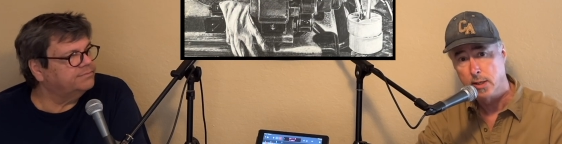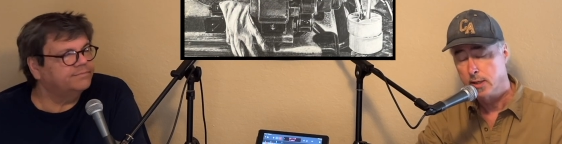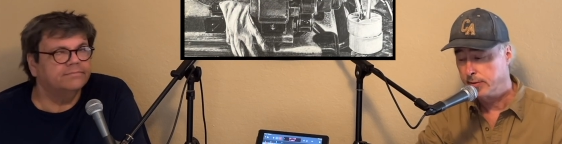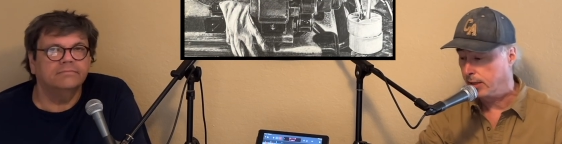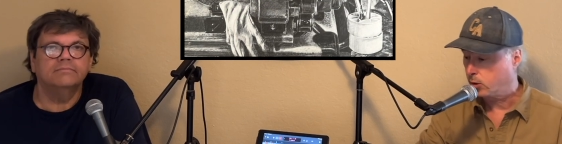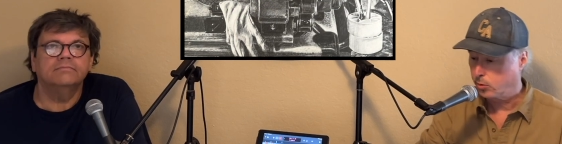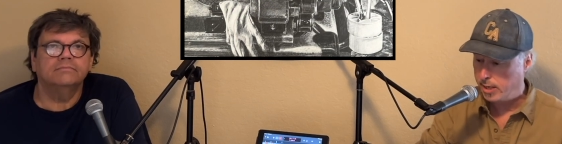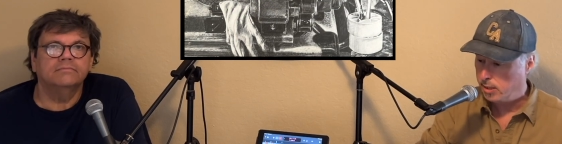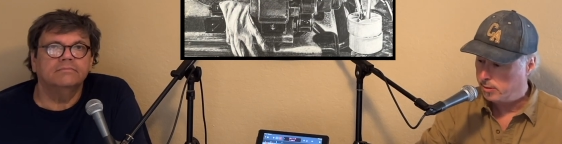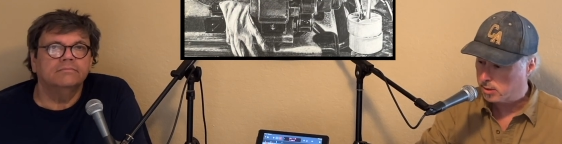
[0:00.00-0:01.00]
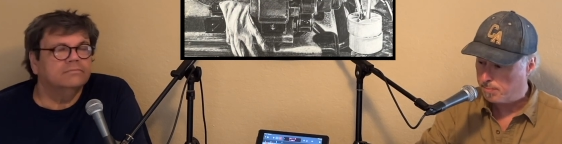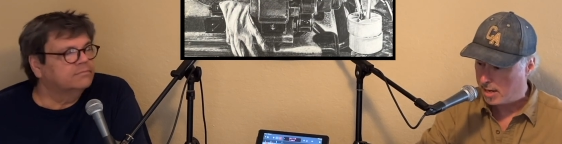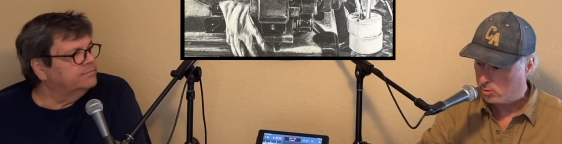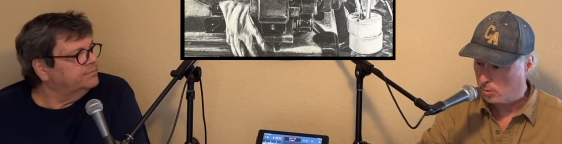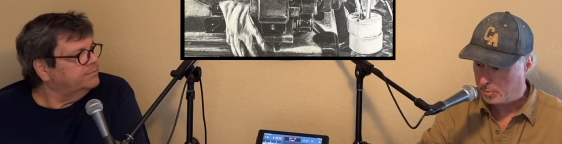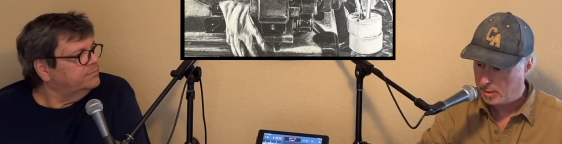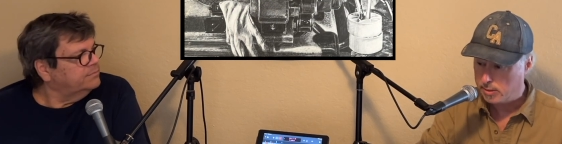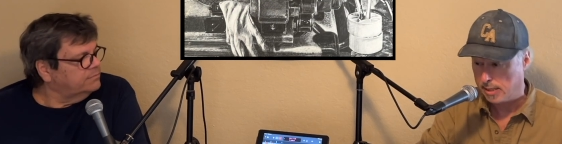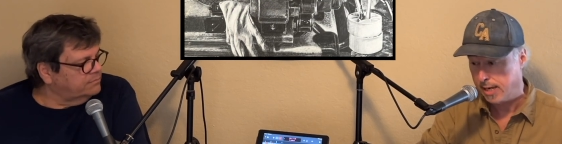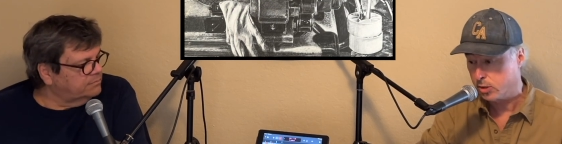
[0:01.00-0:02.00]
Speaker 1: that created this masterpiece.
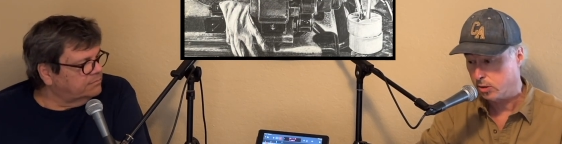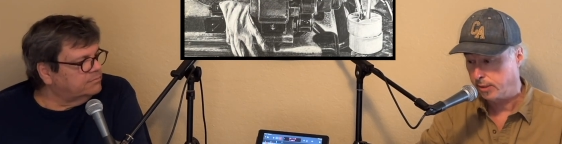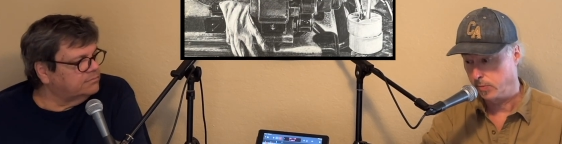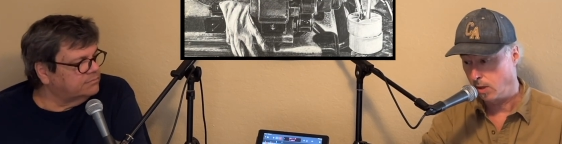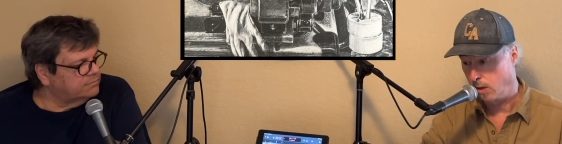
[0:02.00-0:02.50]
Actually, all